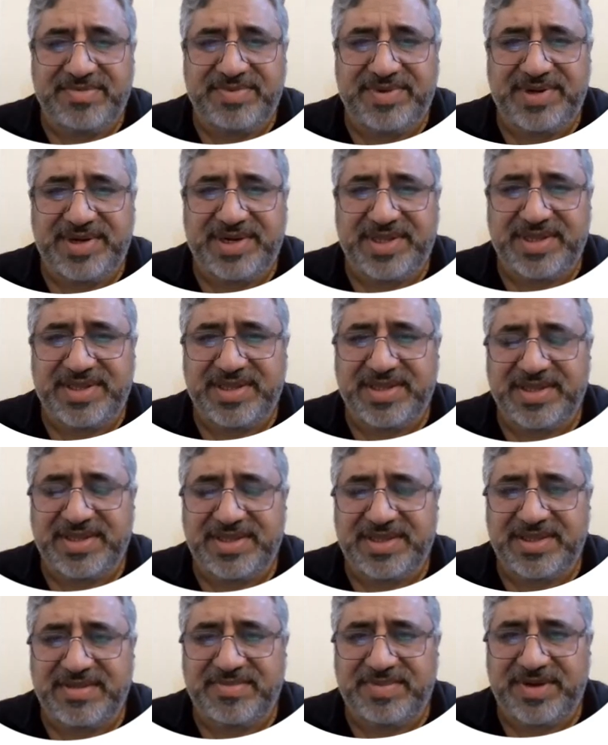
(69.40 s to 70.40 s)
as we discussed
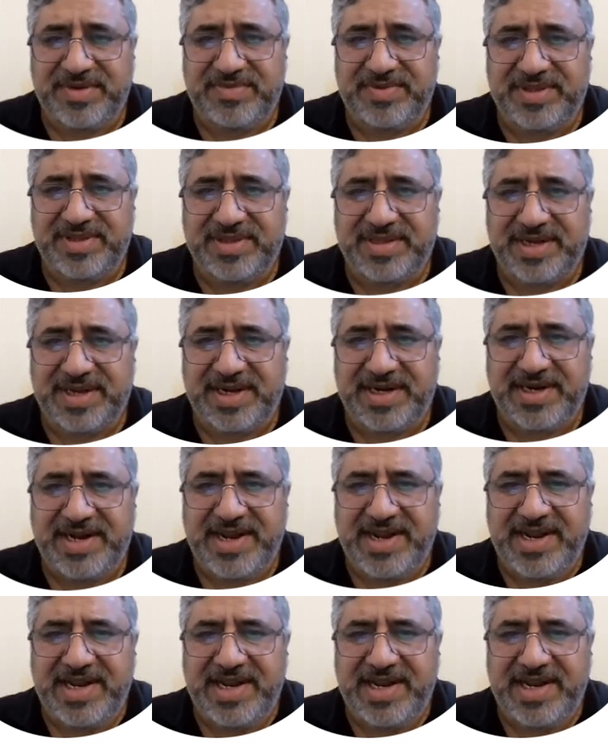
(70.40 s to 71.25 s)
in the previous slide.